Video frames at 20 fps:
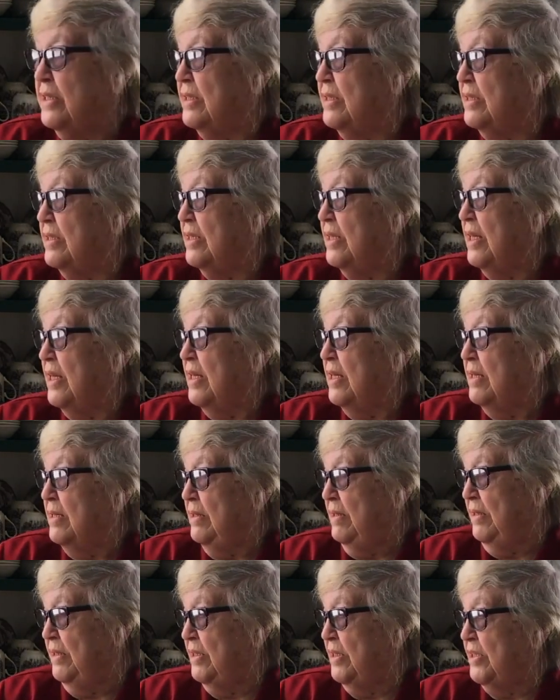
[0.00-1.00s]
And
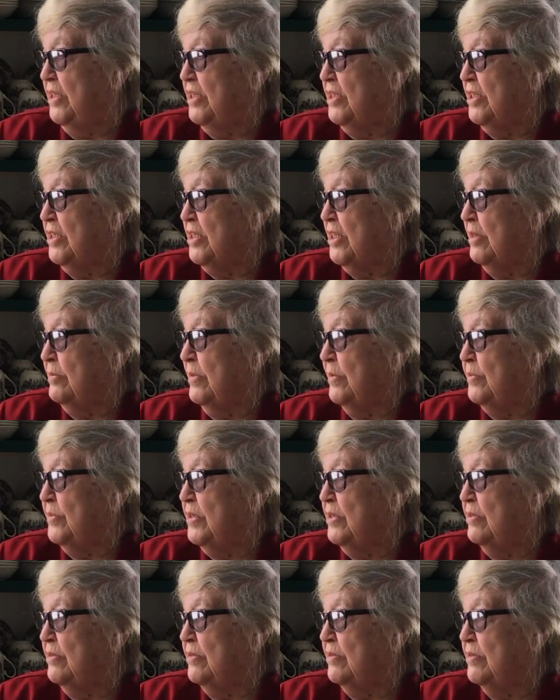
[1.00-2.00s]
they just come up
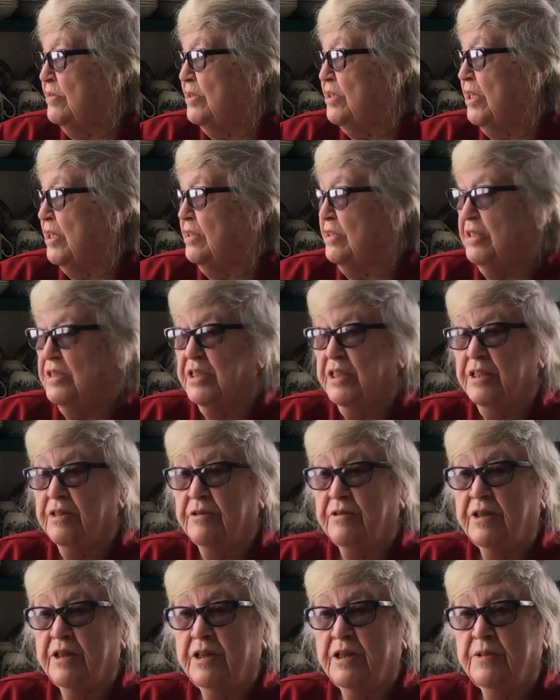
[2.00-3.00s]
to check to see
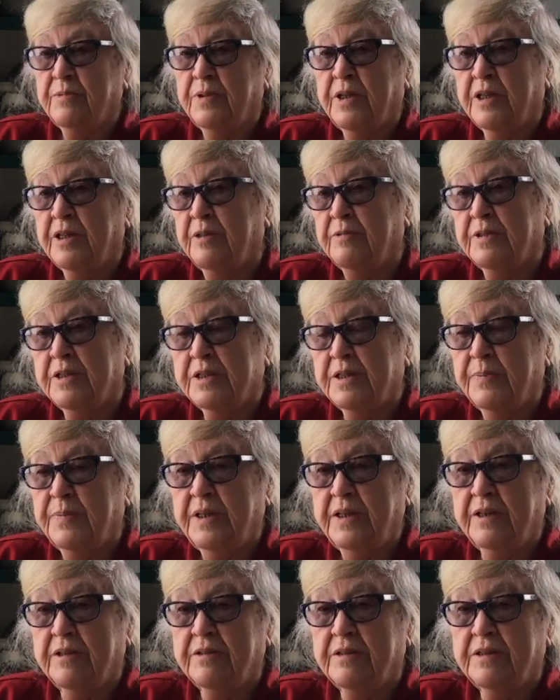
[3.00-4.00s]
how high the water was up
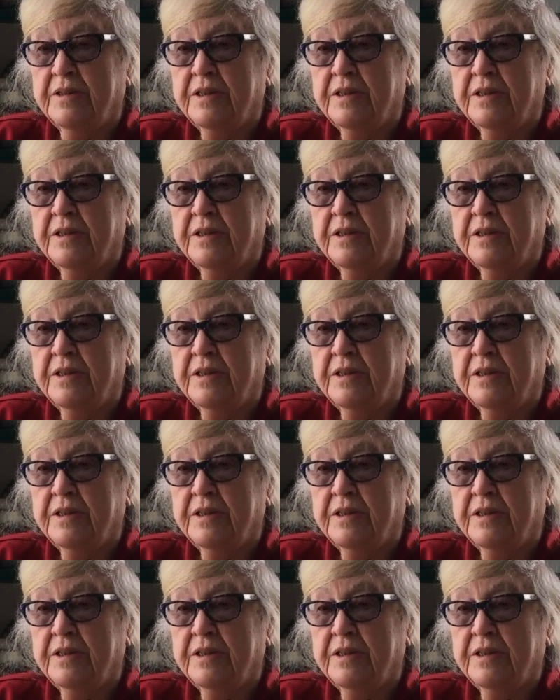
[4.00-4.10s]
here.